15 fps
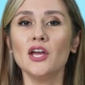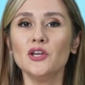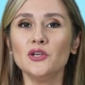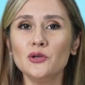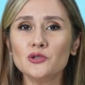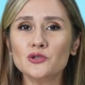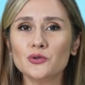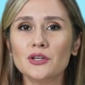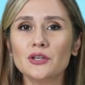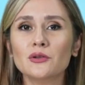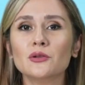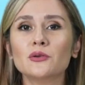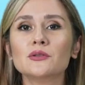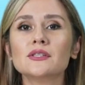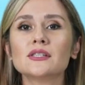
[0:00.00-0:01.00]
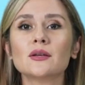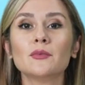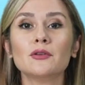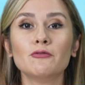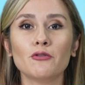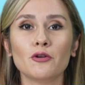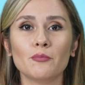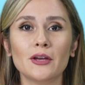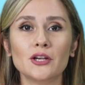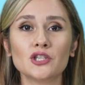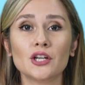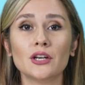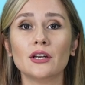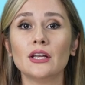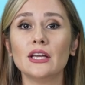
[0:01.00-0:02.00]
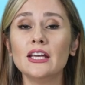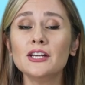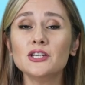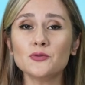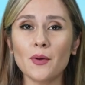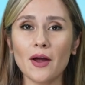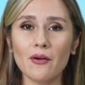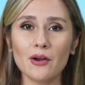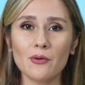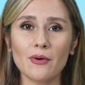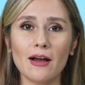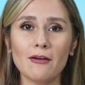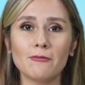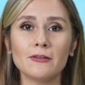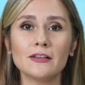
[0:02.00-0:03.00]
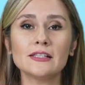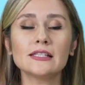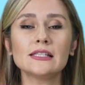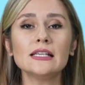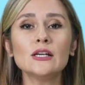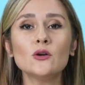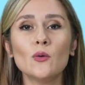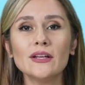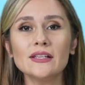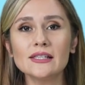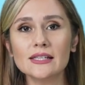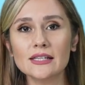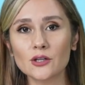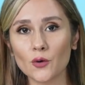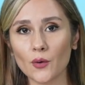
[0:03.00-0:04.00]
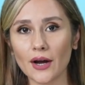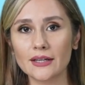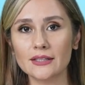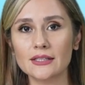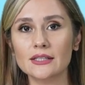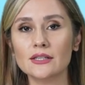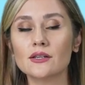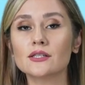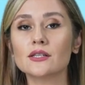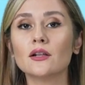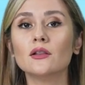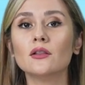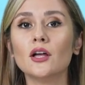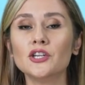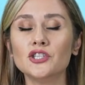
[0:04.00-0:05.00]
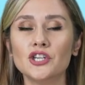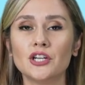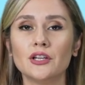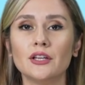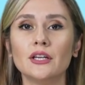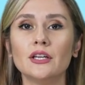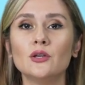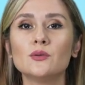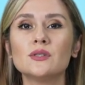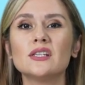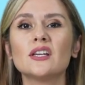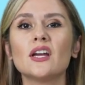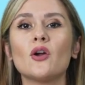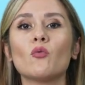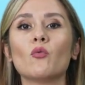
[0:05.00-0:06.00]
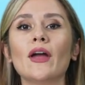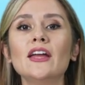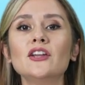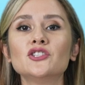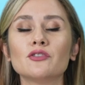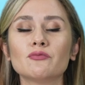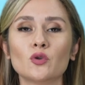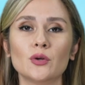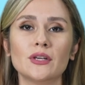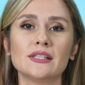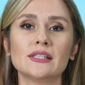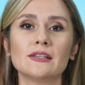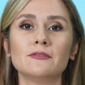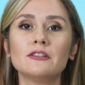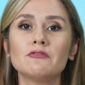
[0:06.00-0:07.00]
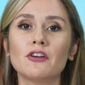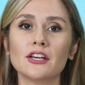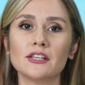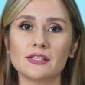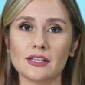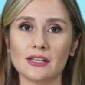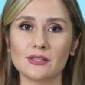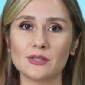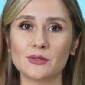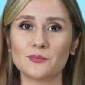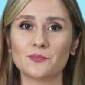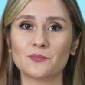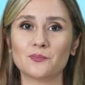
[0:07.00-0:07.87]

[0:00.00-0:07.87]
You should include some information in each paragraph, sequencing your ideas logically using a range of cohesive devices.